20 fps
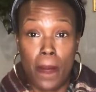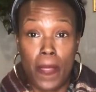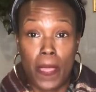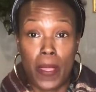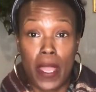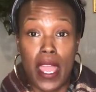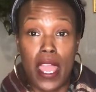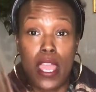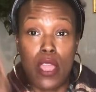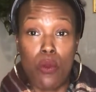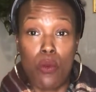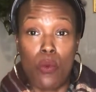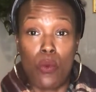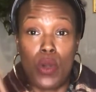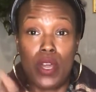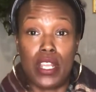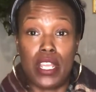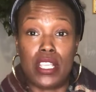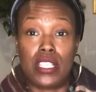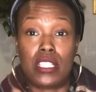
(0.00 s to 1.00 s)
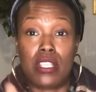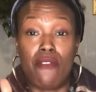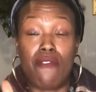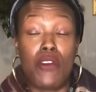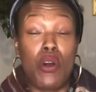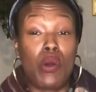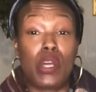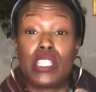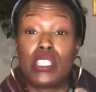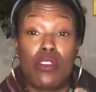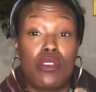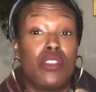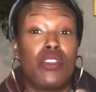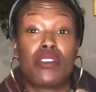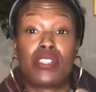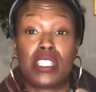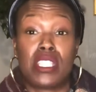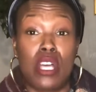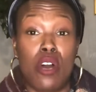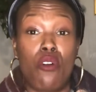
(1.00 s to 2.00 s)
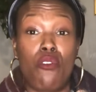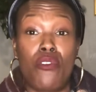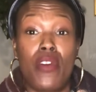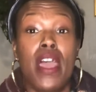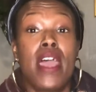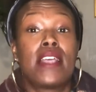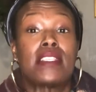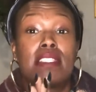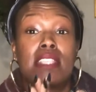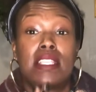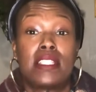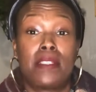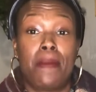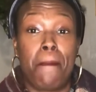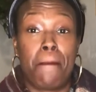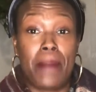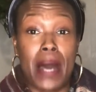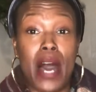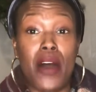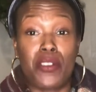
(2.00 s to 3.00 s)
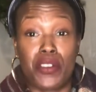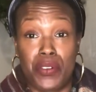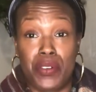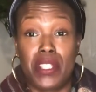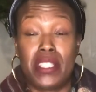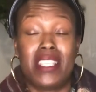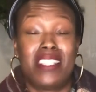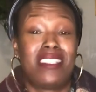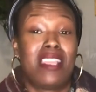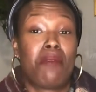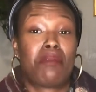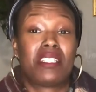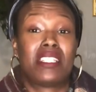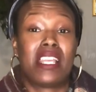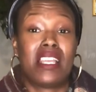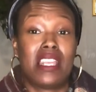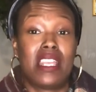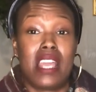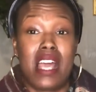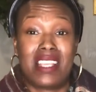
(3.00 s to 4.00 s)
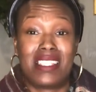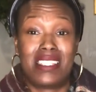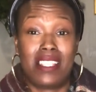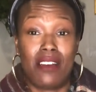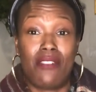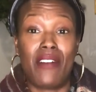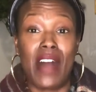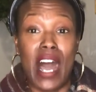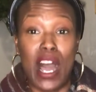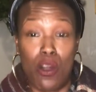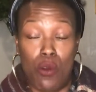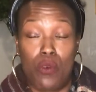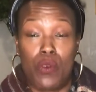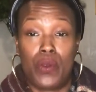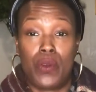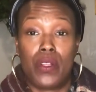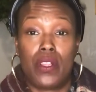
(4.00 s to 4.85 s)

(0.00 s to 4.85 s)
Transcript: Okay? What is it? Focus on yourself and set some boundaries and stop selling yourself out.